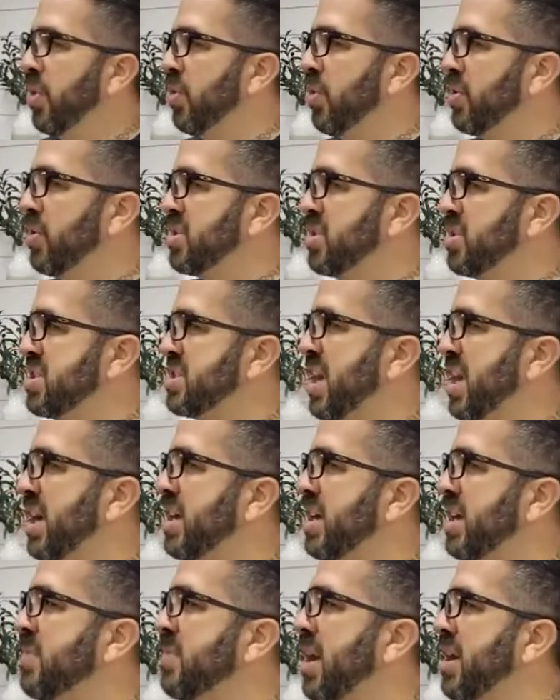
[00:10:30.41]
We were just
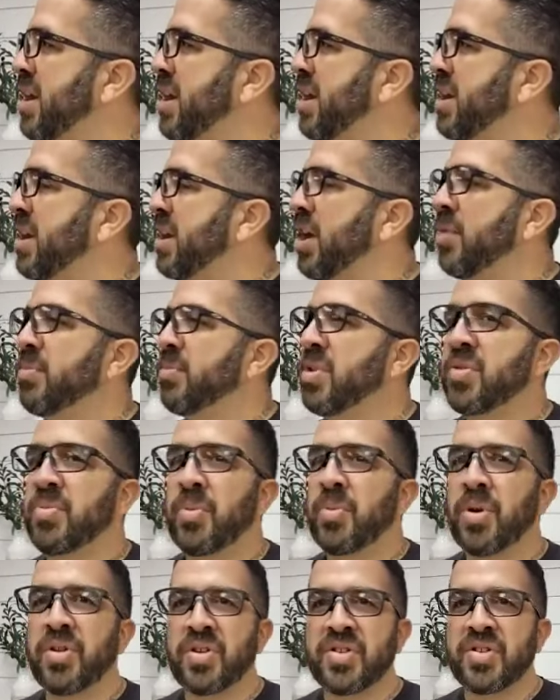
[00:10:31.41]
talking about it this
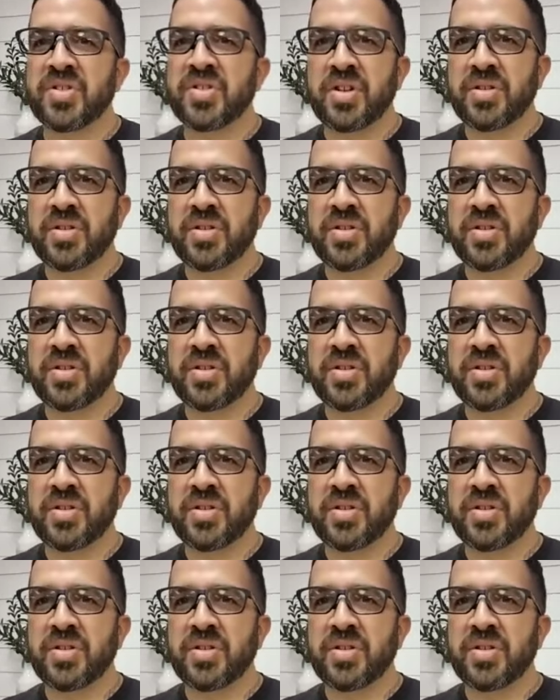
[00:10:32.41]
morning.